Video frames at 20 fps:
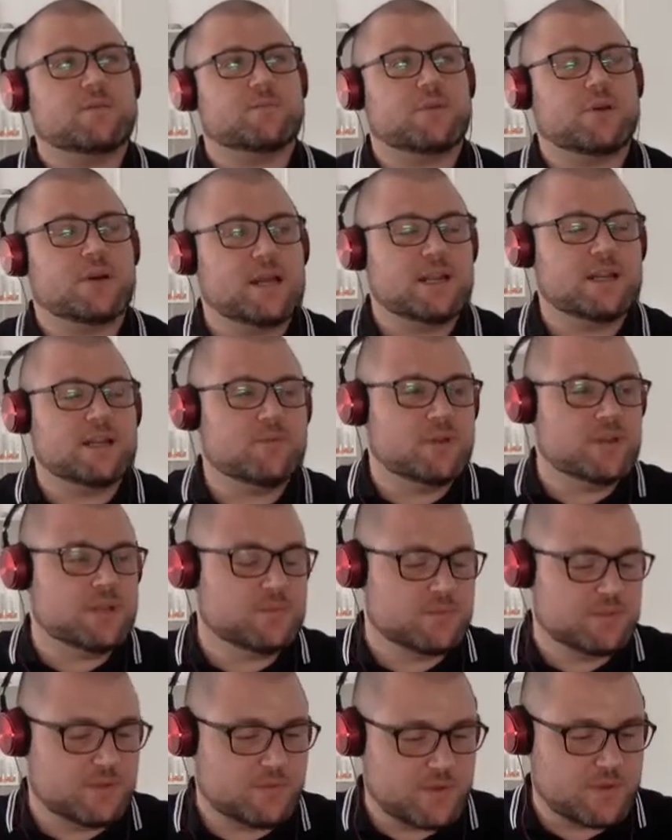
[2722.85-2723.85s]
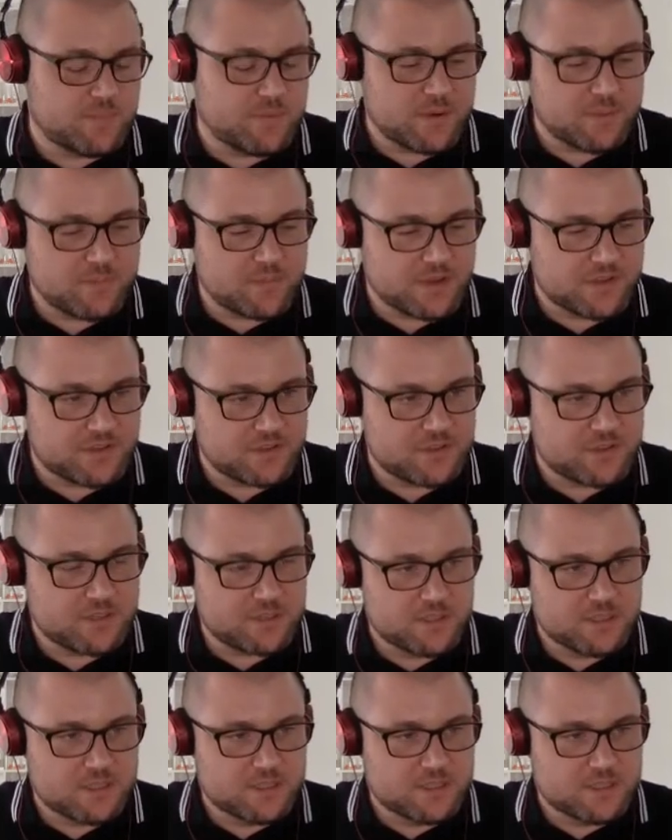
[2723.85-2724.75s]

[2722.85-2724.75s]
by Ellie Williams that we published,